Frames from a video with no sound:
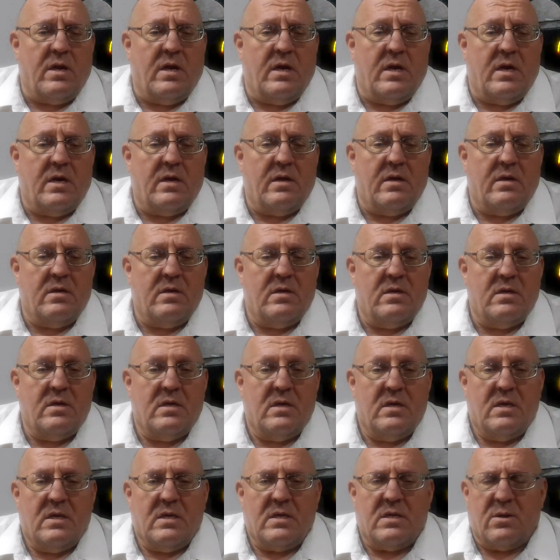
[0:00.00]
Uh,
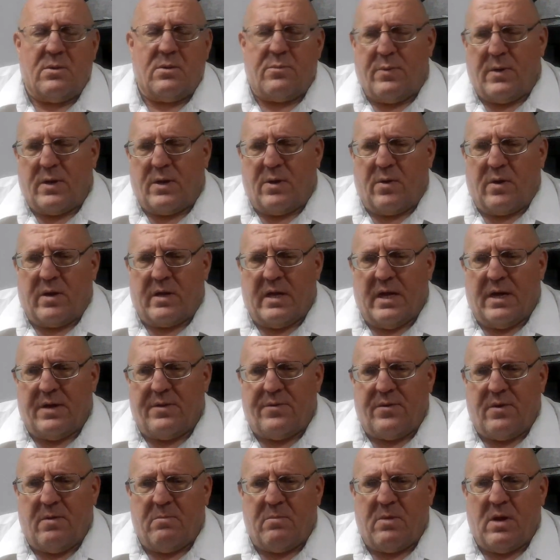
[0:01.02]
they're figuring that
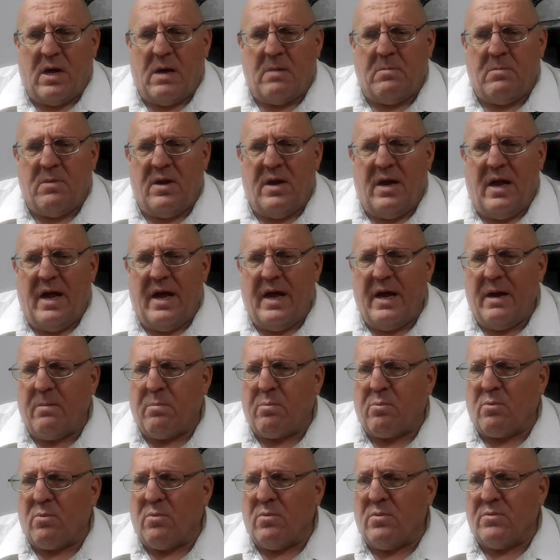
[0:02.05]
sometime in
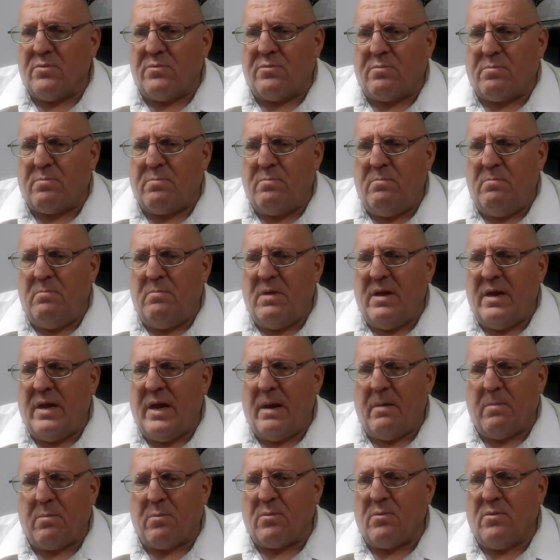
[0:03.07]
April, is
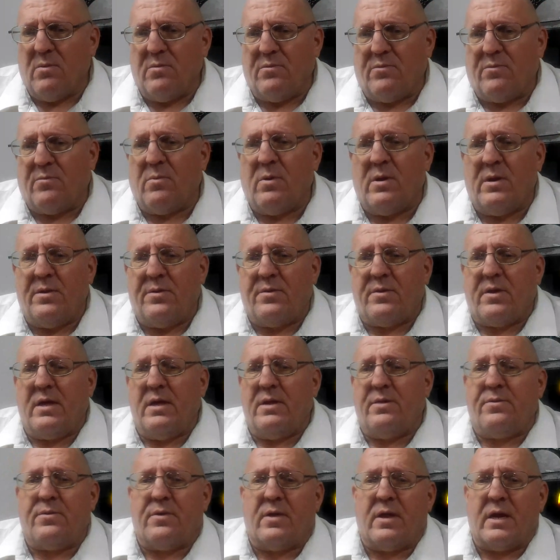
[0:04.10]
mid-April, is when his
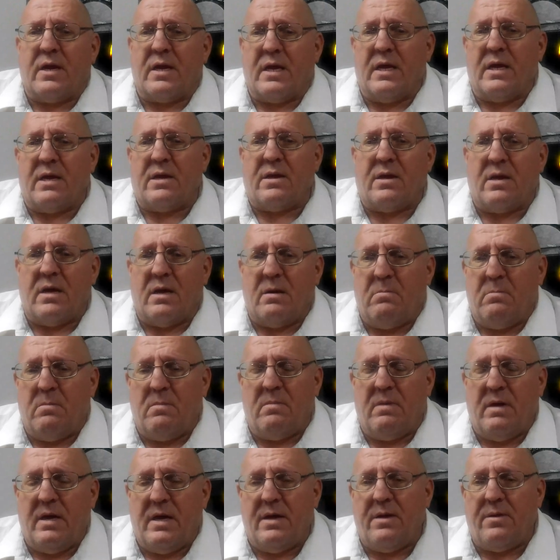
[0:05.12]
kid's going to get um,
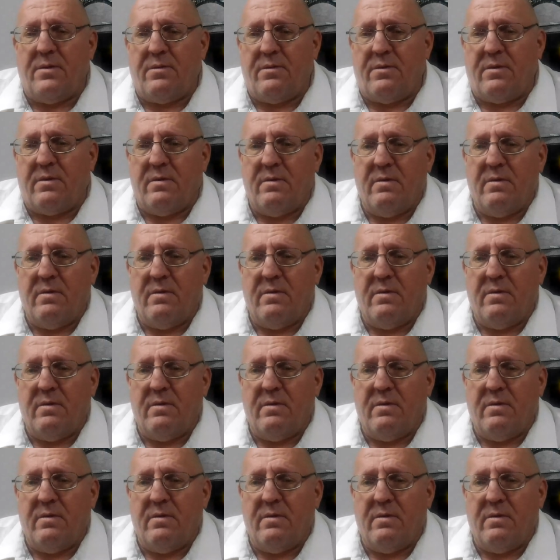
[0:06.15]
hitched.